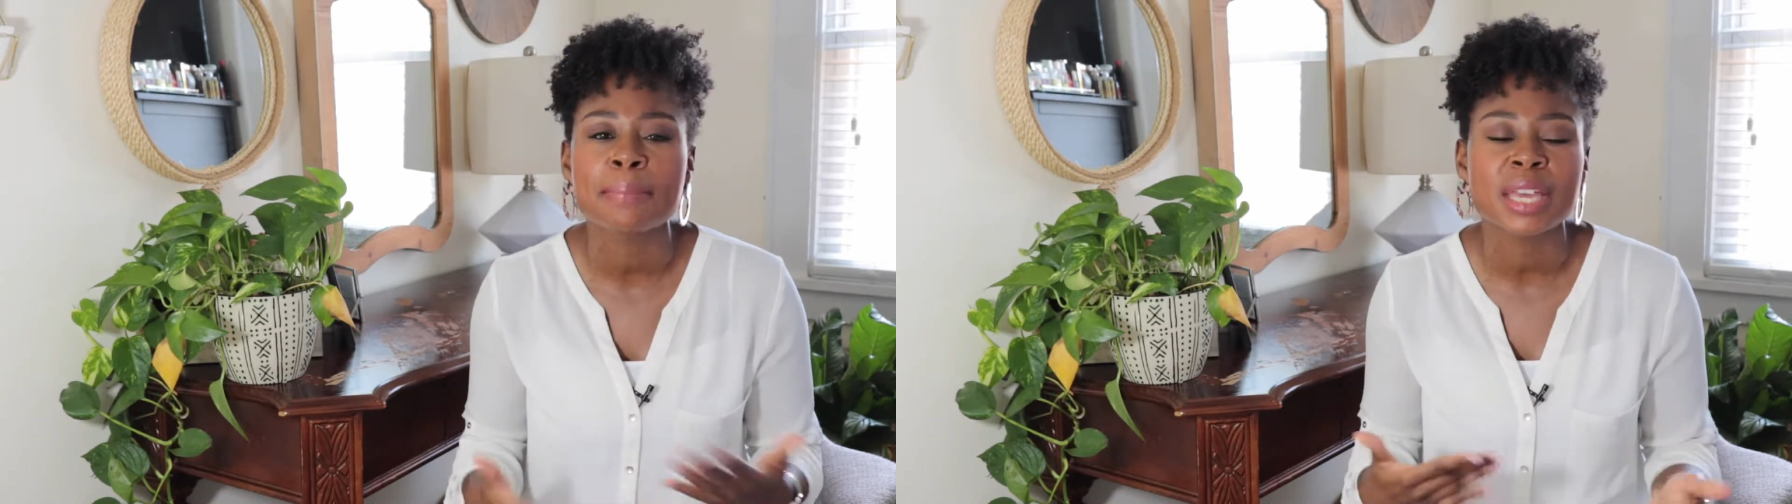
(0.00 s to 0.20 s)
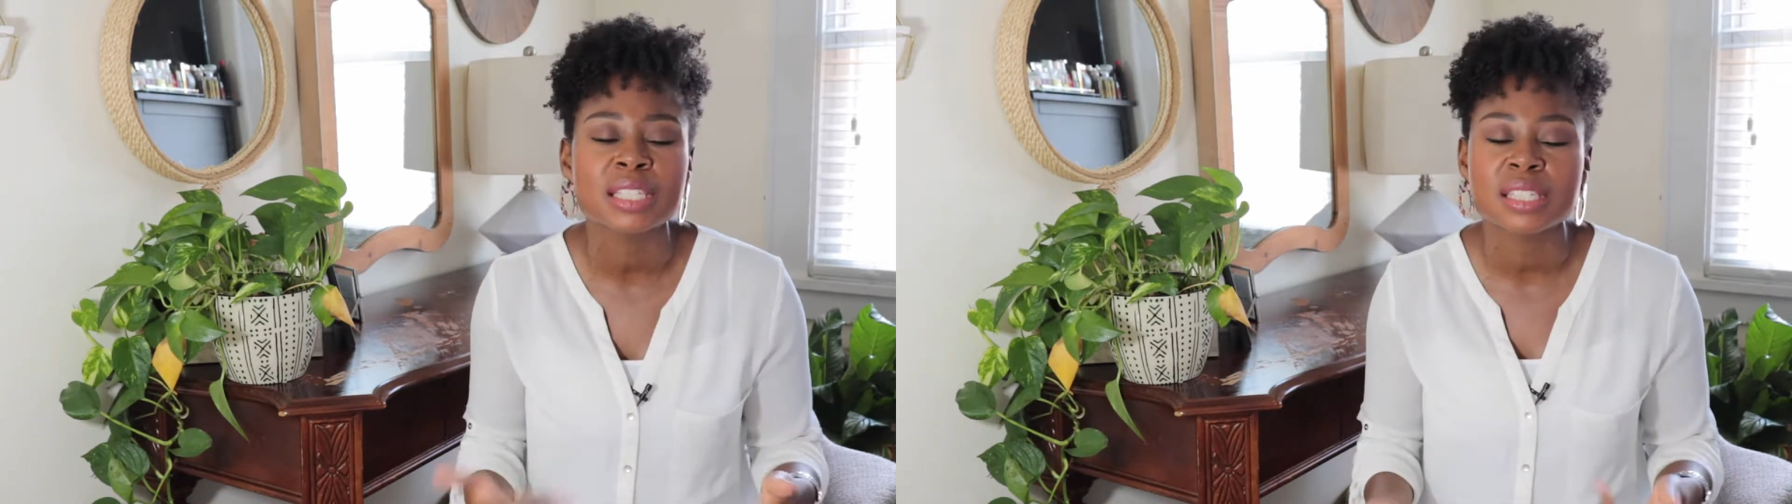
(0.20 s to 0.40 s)

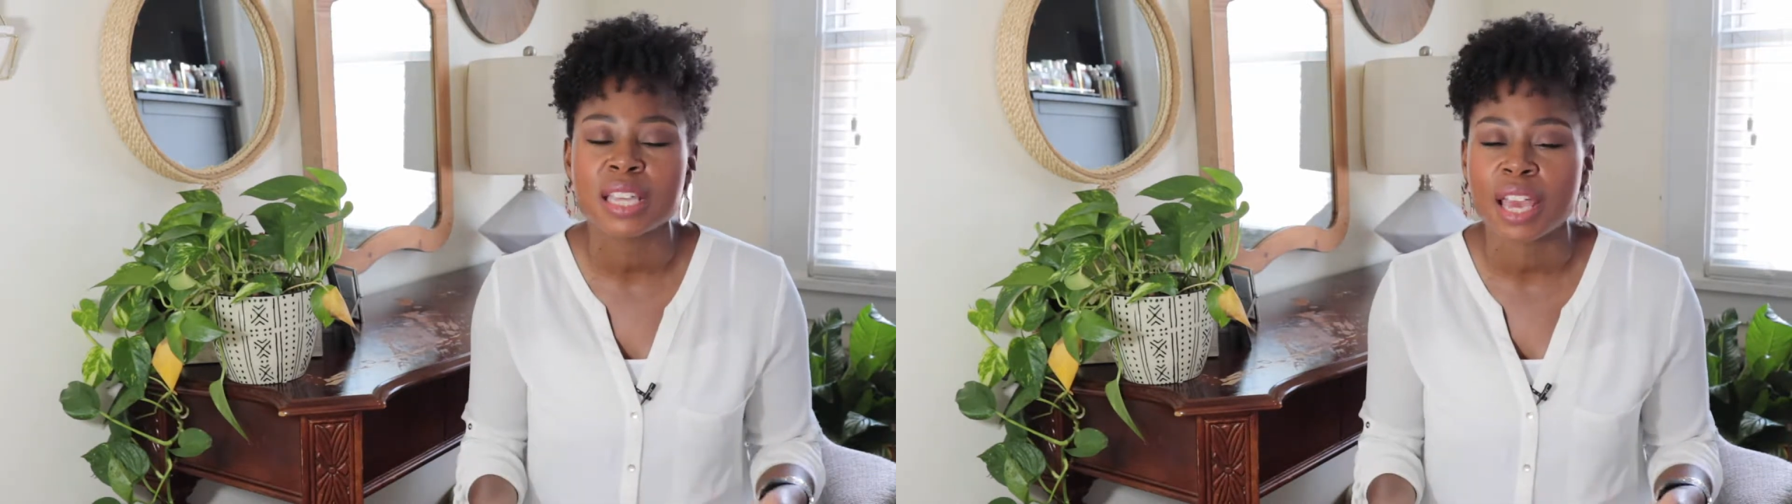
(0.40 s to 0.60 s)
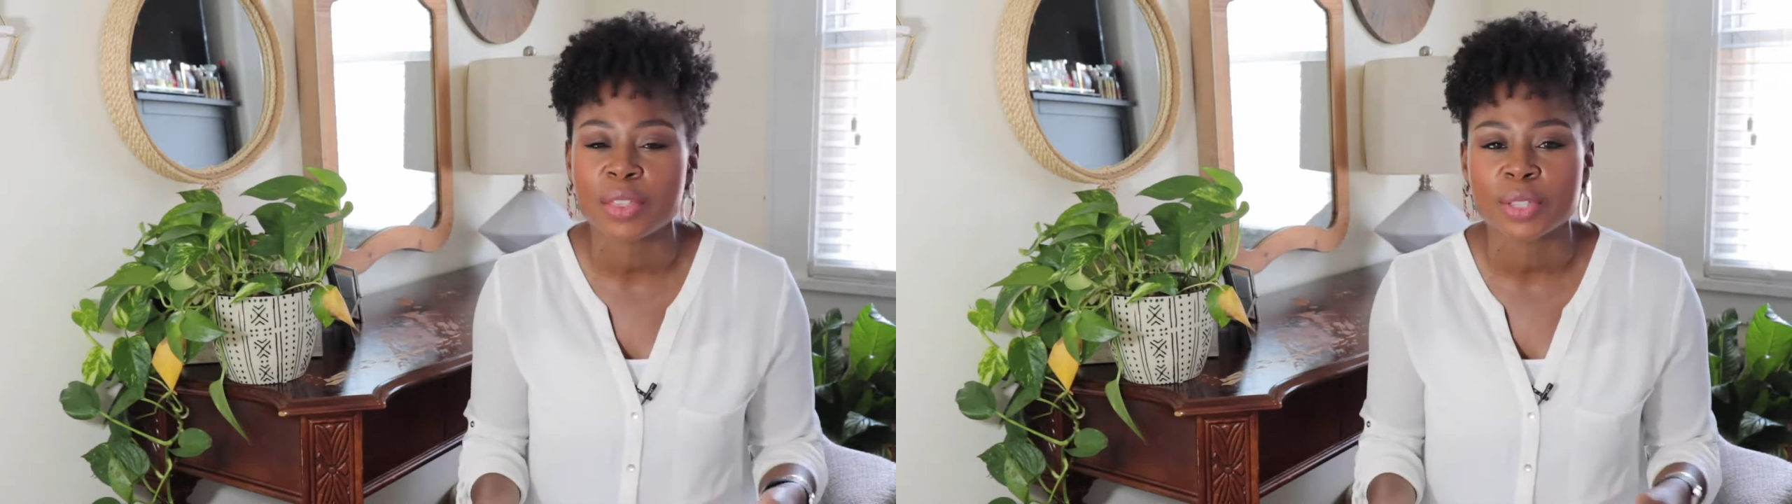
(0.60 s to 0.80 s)
mixed
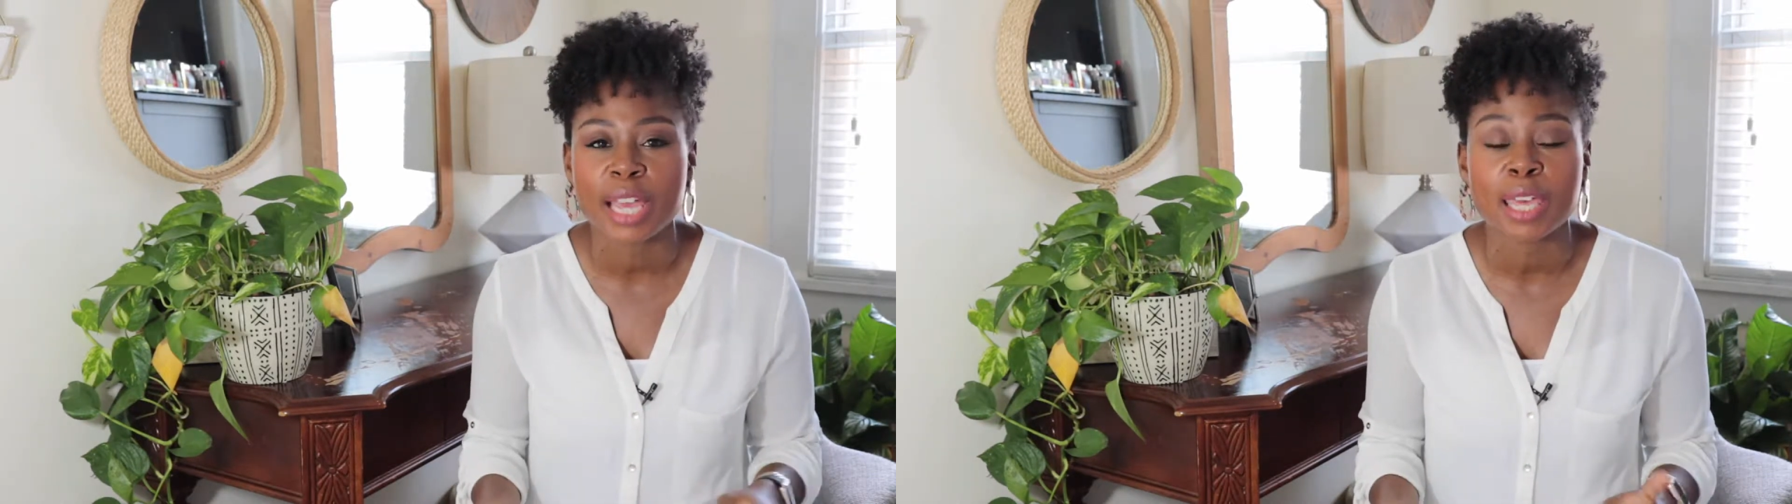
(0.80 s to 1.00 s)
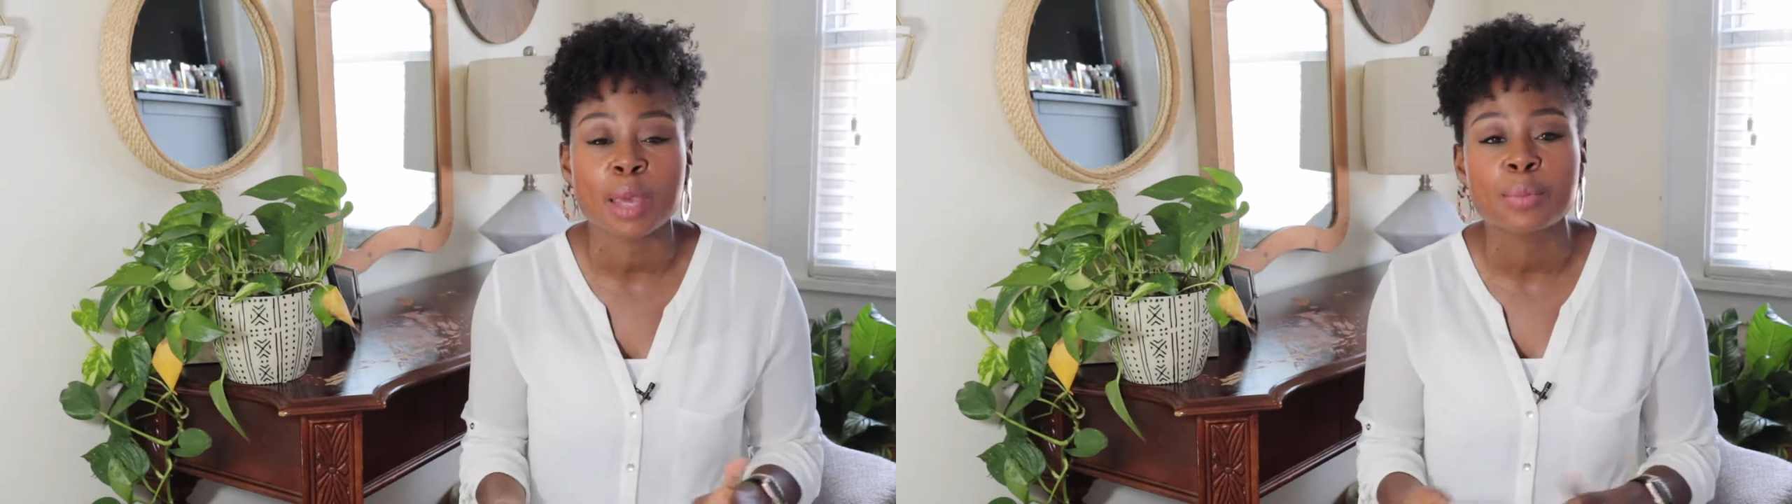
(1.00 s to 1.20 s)
together
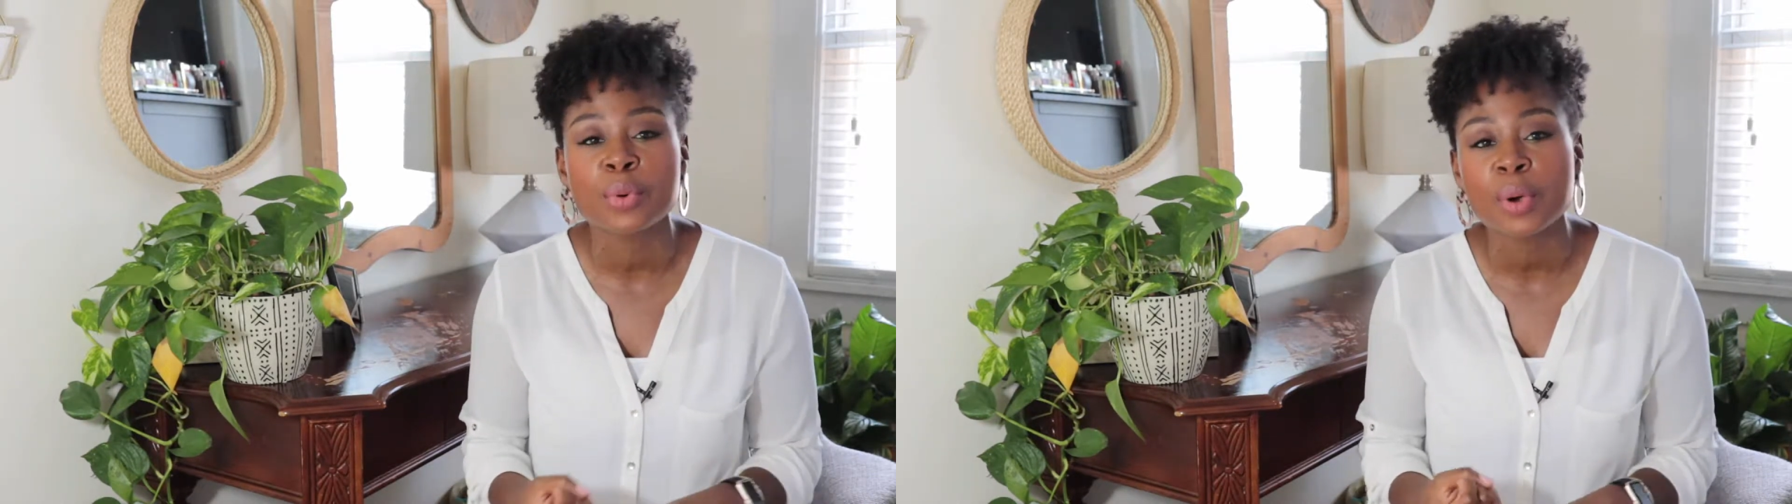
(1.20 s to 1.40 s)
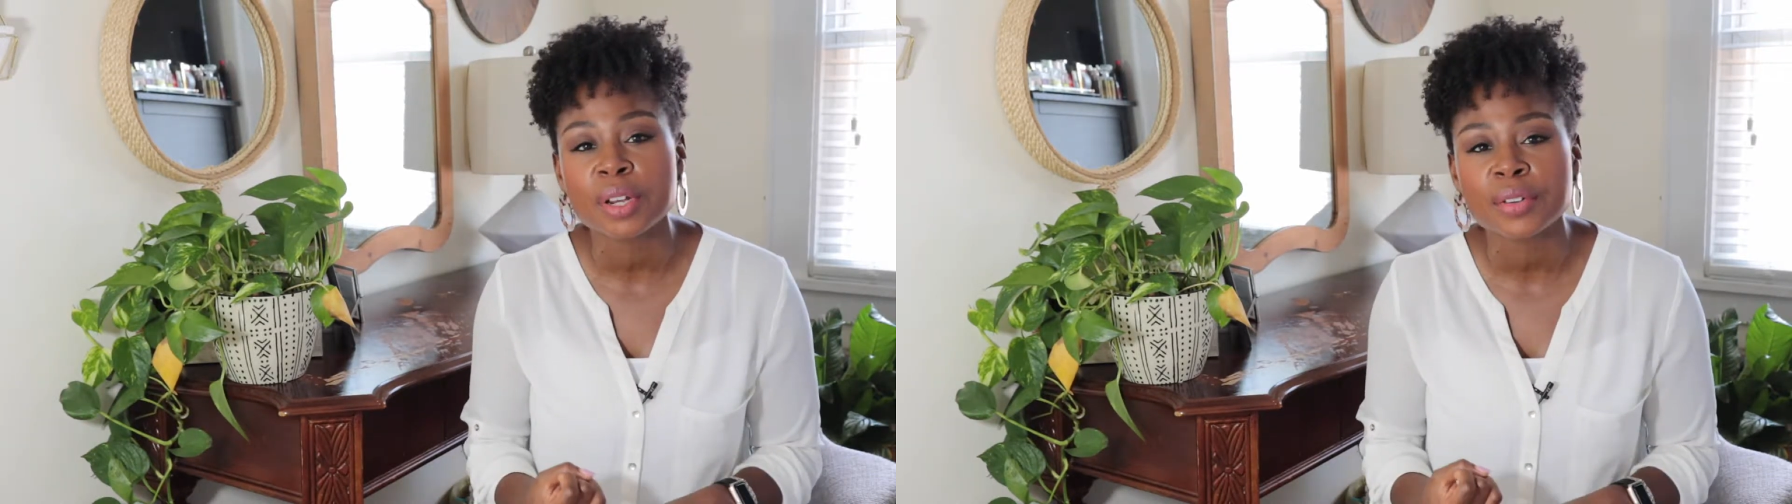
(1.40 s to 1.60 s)
like
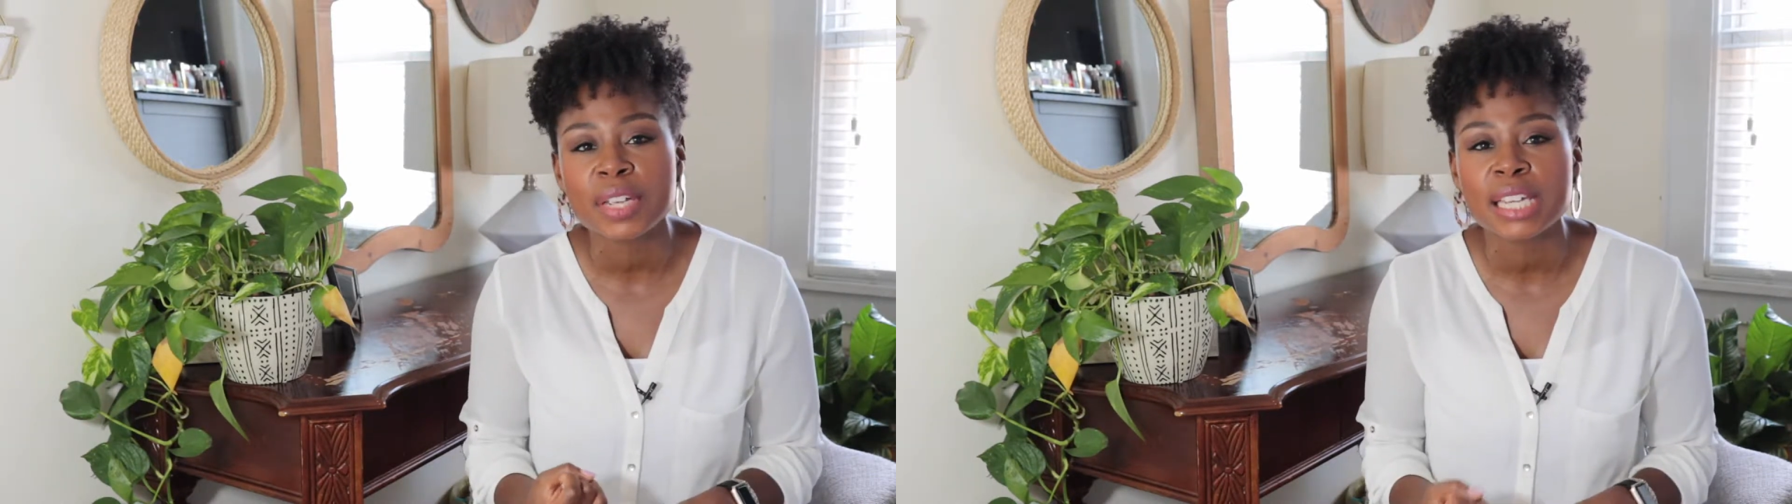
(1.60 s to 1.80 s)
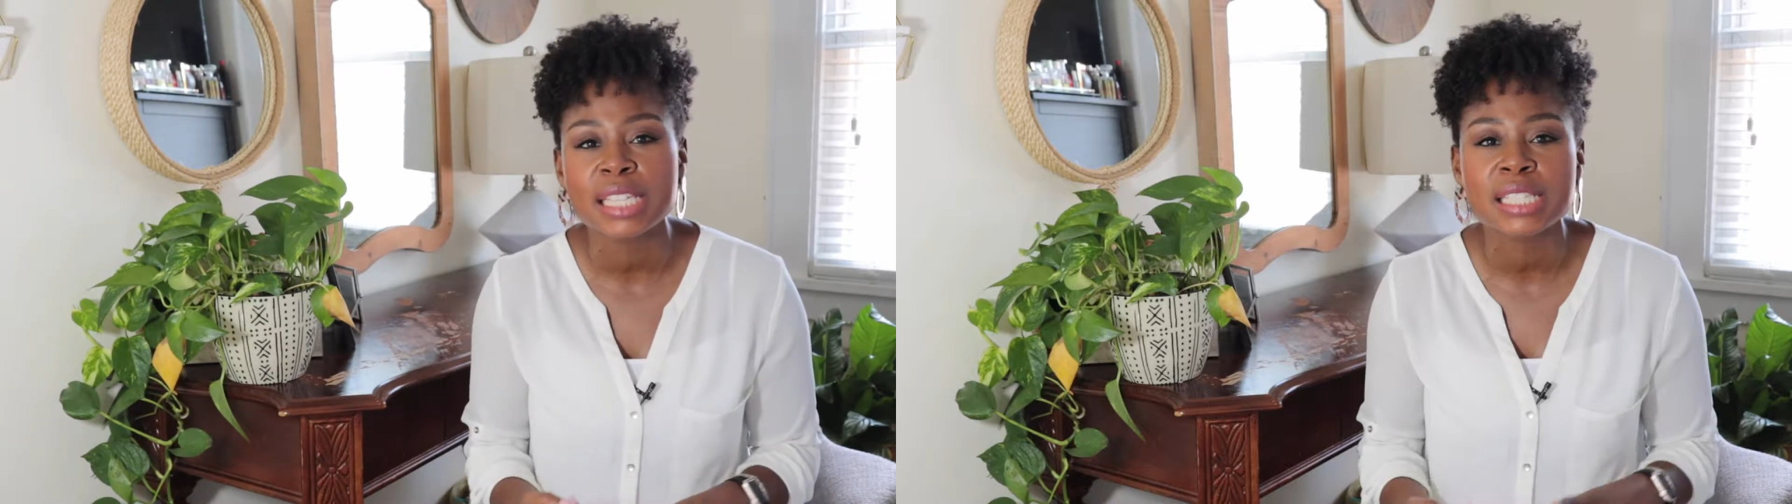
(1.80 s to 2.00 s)

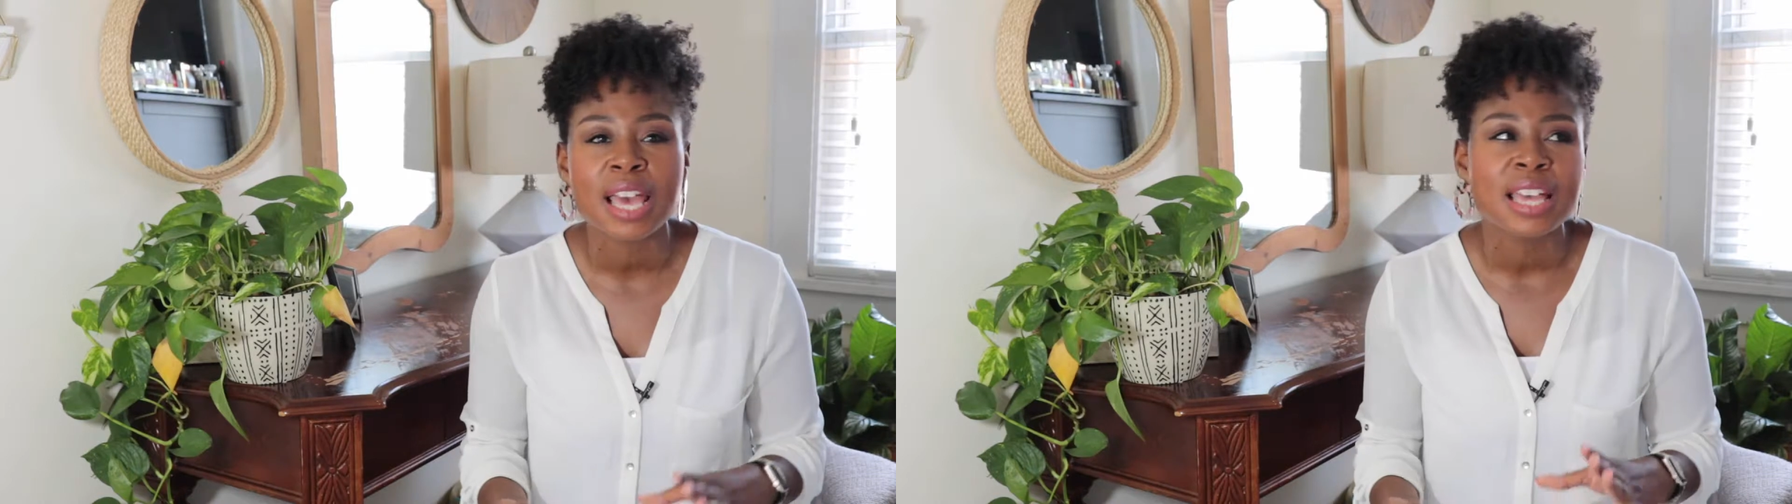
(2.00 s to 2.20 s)
embroideries,